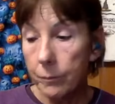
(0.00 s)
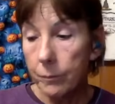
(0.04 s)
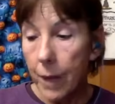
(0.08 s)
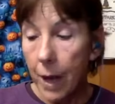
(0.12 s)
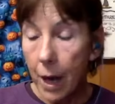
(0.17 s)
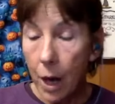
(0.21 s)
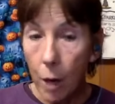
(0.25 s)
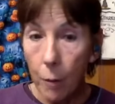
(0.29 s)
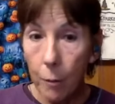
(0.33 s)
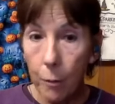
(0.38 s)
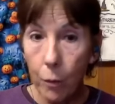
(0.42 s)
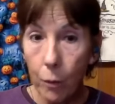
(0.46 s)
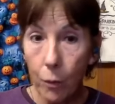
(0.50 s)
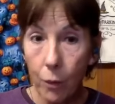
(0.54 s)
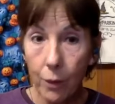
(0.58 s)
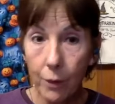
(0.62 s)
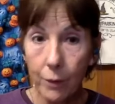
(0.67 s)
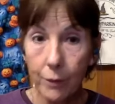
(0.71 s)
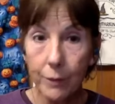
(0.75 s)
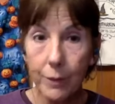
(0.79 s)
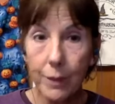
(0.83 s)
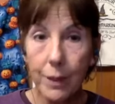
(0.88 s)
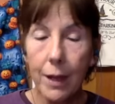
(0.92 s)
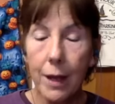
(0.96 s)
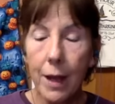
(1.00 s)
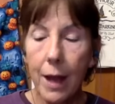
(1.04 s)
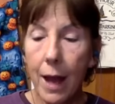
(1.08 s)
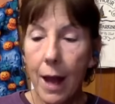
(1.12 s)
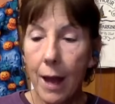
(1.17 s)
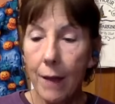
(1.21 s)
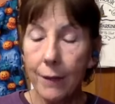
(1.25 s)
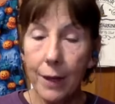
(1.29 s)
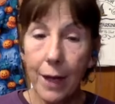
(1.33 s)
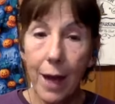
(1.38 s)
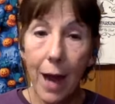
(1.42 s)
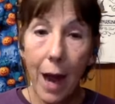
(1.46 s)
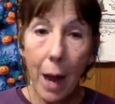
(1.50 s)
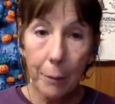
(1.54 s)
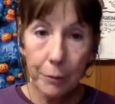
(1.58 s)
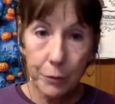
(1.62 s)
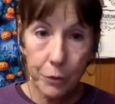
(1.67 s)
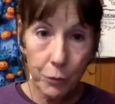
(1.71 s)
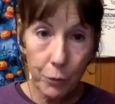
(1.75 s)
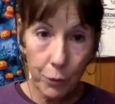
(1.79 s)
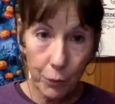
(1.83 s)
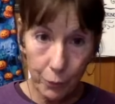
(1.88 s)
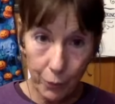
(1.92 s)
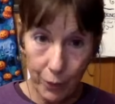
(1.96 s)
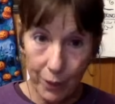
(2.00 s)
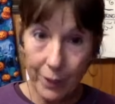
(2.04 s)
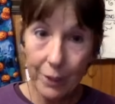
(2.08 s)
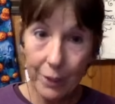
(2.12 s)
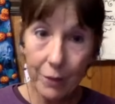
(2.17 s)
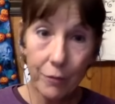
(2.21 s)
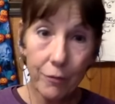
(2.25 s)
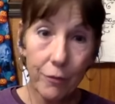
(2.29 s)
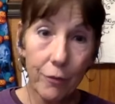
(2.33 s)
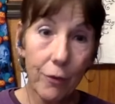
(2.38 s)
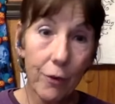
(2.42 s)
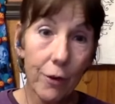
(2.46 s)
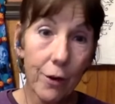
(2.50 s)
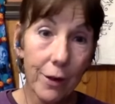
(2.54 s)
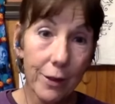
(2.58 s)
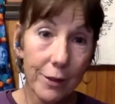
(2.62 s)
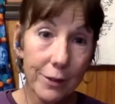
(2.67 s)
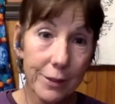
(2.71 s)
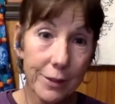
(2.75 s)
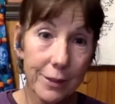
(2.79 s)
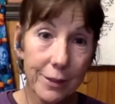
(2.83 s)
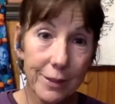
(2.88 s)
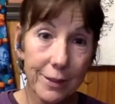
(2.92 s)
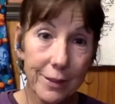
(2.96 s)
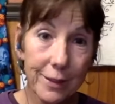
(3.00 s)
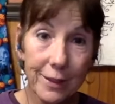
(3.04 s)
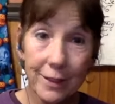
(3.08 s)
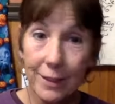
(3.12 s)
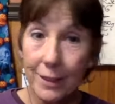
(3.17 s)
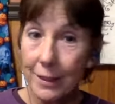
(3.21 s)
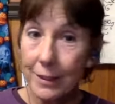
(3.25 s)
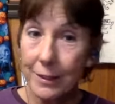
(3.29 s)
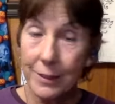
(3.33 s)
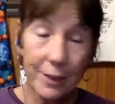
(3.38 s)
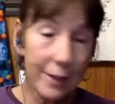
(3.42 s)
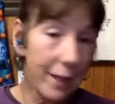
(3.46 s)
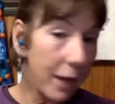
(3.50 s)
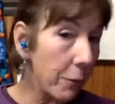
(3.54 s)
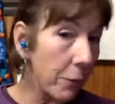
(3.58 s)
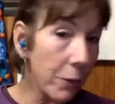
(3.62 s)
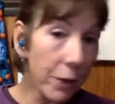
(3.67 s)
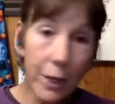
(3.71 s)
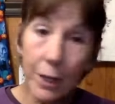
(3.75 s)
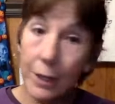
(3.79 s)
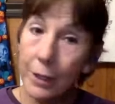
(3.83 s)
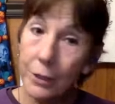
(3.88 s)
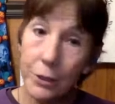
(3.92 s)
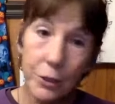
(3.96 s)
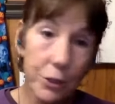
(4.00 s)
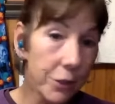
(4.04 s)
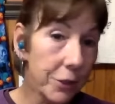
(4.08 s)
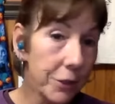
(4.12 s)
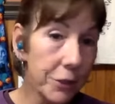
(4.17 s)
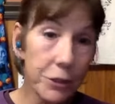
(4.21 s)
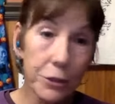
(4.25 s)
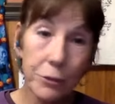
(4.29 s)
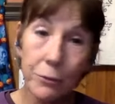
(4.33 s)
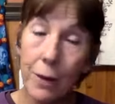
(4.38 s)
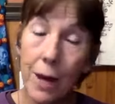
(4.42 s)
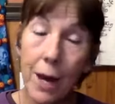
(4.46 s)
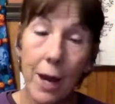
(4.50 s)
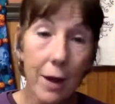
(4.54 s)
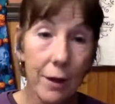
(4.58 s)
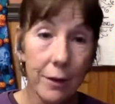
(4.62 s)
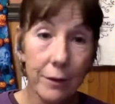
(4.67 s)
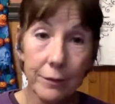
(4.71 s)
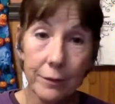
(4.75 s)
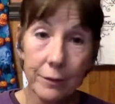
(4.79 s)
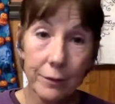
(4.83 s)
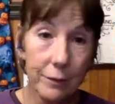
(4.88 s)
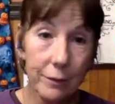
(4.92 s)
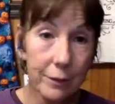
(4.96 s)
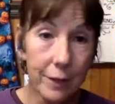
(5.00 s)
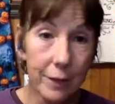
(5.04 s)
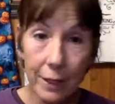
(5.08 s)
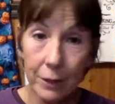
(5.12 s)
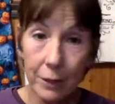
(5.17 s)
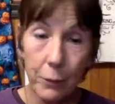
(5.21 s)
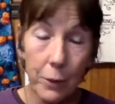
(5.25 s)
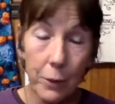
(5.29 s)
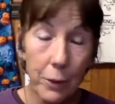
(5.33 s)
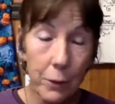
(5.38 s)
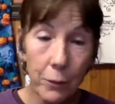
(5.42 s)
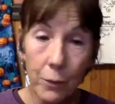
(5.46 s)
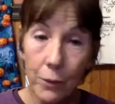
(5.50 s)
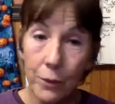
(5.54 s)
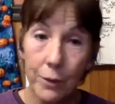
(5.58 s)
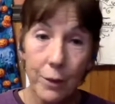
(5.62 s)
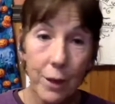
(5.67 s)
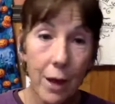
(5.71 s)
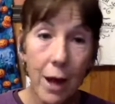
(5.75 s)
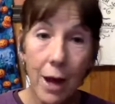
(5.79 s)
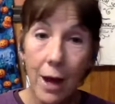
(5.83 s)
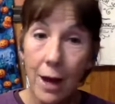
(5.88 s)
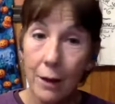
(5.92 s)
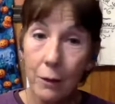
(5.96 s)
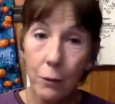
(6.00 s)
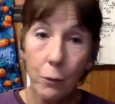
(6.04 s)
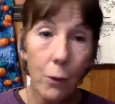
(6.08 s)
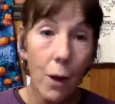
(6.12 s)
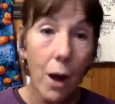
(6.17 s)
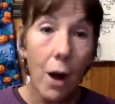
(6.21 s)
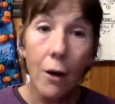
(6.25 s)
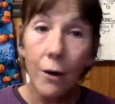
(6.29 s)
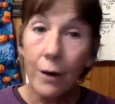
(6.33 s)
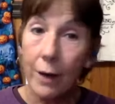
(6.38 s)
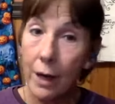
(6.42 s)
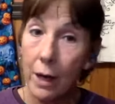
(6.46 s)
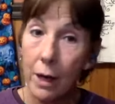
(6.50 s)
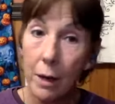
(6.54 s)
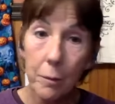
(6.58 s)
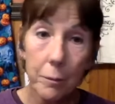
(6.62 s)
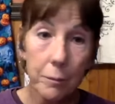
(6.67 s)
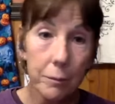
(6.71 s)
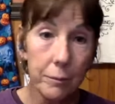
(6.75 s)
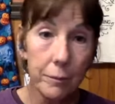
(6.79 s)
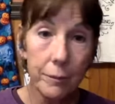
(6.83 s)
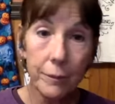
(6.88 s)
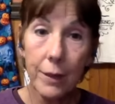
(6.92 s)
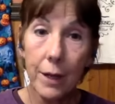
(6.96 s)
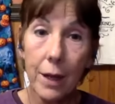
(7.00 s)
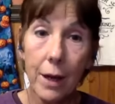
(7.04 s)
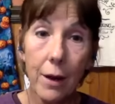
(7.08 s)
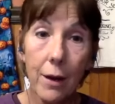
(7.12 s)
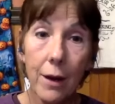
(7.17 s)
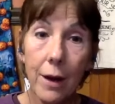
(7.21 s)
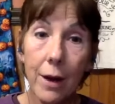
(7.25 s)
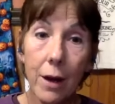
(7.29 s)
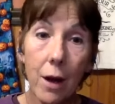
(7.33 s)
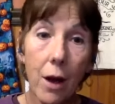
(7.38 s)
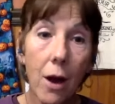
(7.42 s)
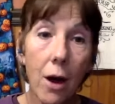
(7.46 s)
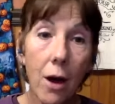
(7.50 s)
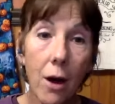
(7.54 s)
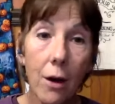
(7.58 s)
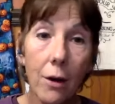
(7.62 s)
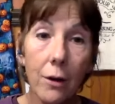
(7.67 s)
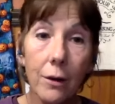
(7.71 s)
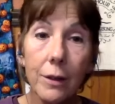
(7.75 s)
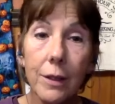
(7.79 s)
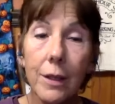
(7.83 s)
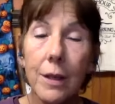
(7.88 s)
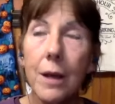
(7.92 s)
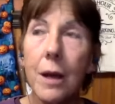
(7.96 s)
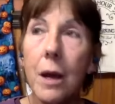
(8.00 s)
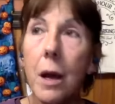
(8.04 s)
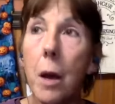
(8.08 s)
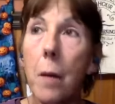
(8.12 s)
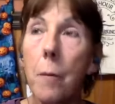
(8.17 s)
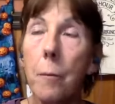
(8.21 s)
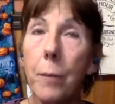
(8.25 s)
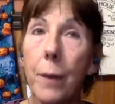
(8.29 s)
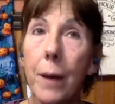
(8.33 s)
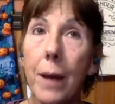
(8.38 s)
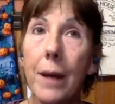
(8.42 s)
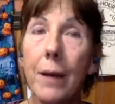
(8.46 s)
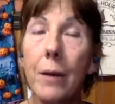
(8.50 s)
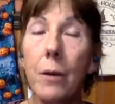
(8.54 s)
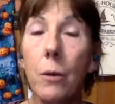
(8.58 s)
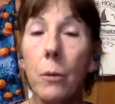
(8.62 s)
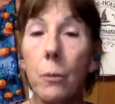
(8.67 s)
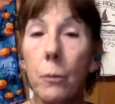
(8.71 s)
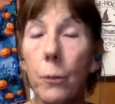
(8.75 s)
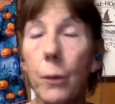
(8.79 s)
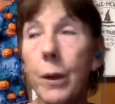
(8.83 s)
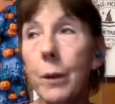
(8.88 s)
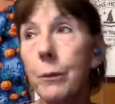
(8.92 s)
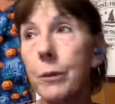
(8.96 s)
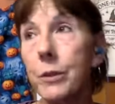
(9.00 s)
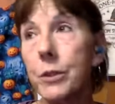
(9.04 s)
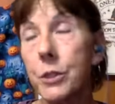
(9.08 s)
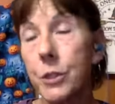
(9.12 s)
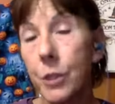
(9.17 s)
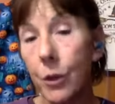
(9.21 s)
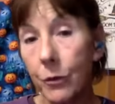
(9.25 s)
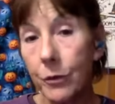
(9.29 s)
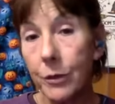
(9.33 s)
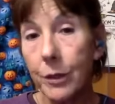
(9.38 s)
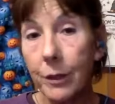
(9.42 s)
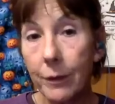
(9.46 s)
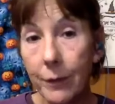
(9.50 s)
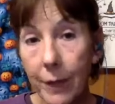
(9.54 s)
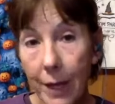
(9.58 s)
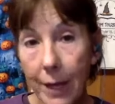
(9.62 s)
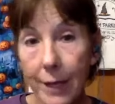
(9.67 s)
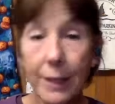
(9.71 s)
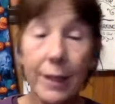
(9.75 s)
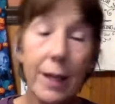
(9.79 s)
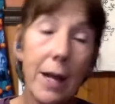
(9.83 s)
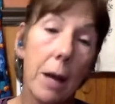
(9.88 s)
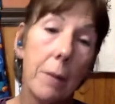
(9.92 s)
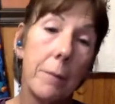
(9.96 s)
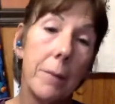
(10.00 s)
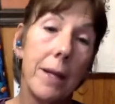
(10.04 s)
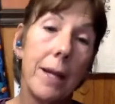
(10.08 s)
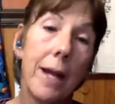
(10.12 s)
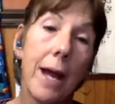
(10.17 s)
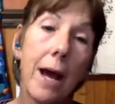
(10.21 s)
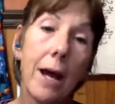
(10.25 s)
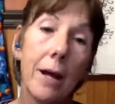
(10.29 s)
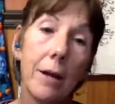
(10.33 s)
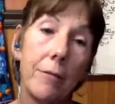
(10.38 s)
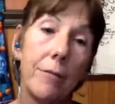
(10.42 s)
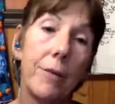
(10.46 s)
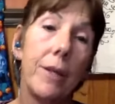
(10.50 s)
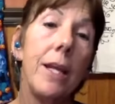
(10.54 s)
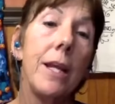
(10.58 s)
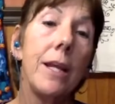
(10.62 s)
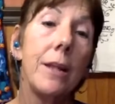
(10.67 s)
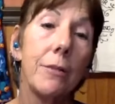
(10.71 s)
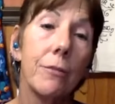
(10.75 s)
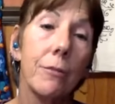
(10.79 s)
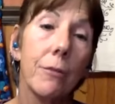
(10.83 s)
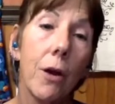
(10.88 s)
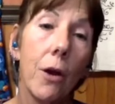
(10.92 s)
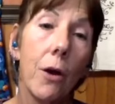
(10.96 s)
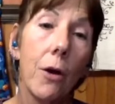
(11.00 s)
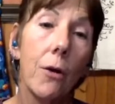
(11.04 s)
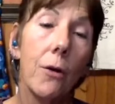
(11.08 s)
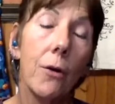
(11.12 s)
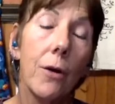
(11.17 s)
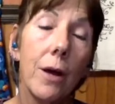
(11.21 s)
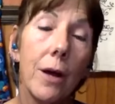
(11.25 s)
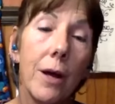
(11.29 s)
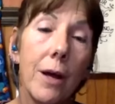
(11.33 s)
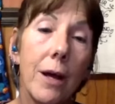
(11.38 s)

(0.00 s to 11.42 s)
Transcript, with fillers: airport, and the cops were waiting for us. So they were going to turn us around. Like we were not welcome there at all, but we were so delayed coming out of Heathrow